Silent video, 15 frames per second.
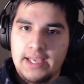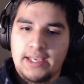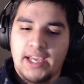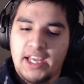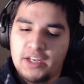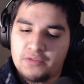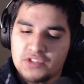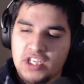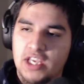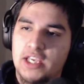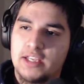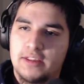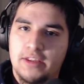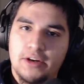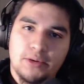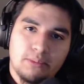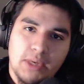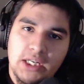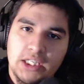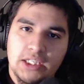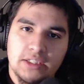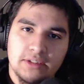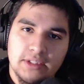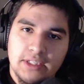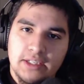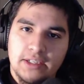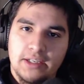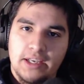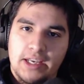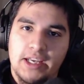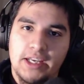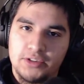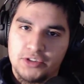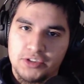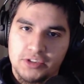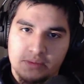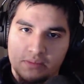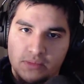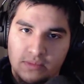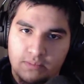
kind of take their money and just,